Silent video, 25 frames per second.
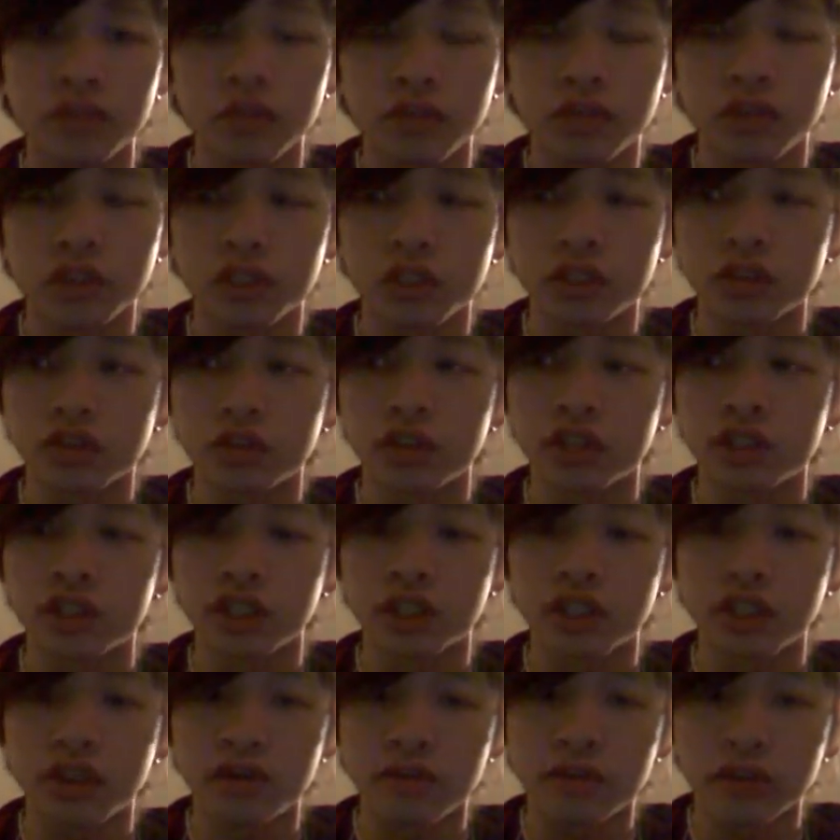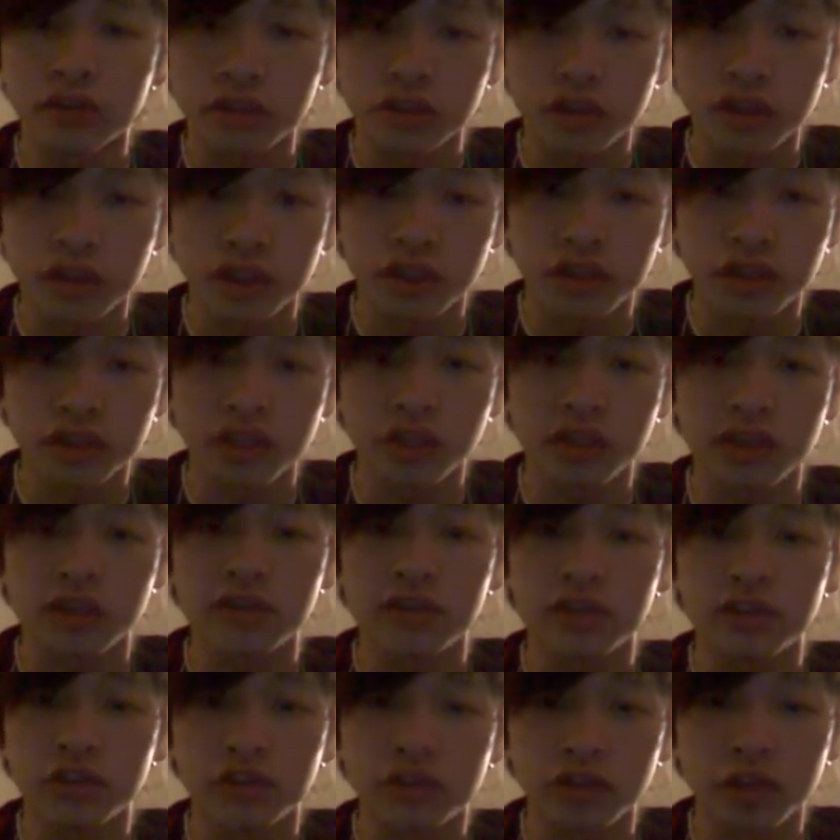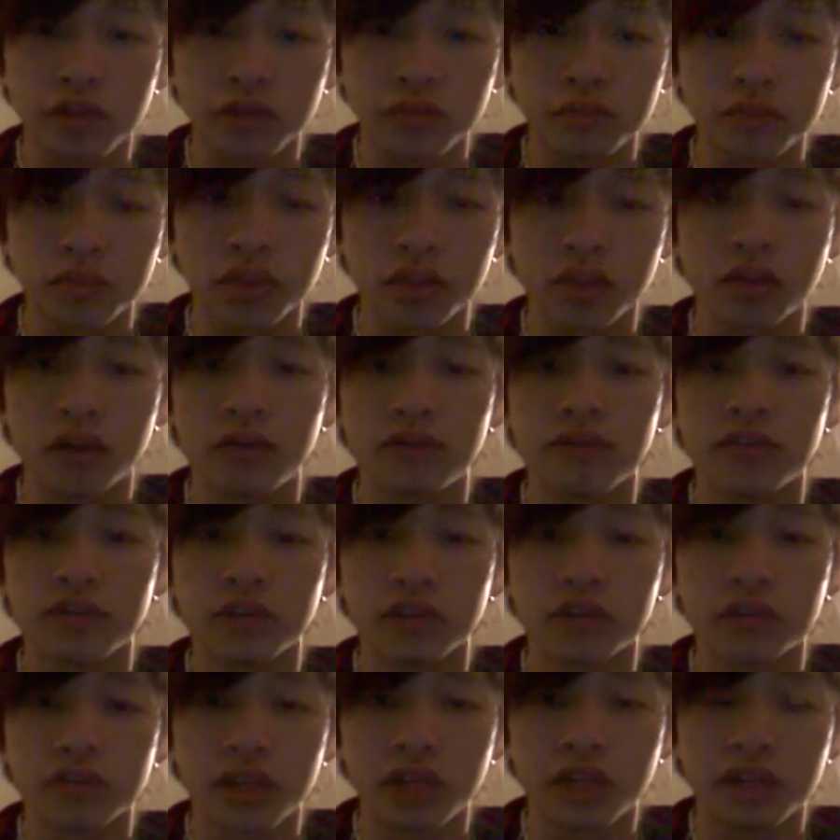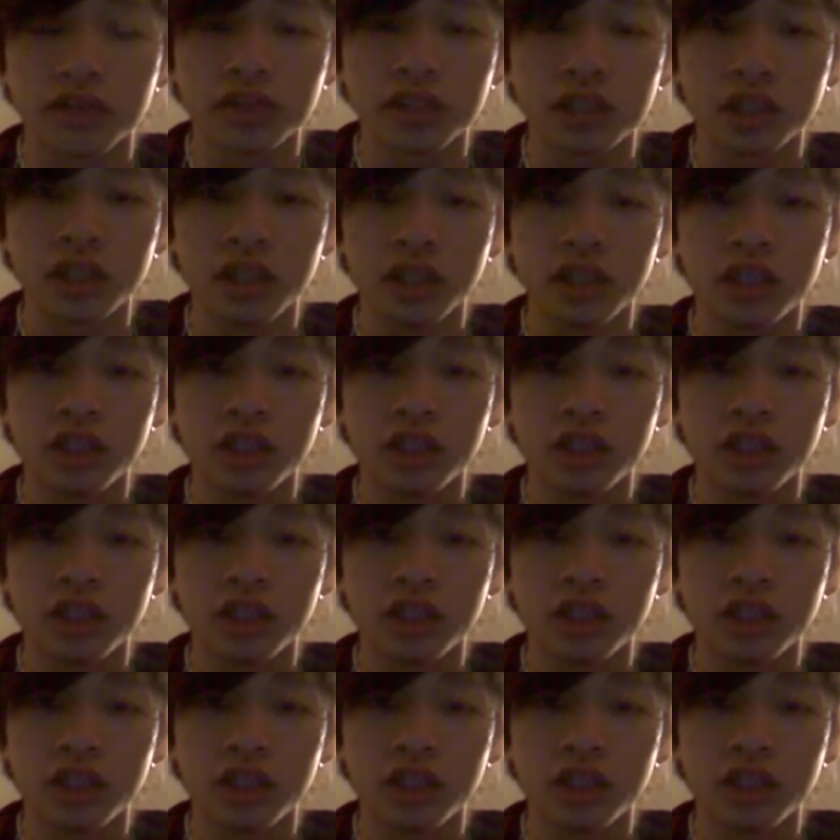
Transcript: Okay, so let's see. I covered your clears, I covered your drops, I covered your drives.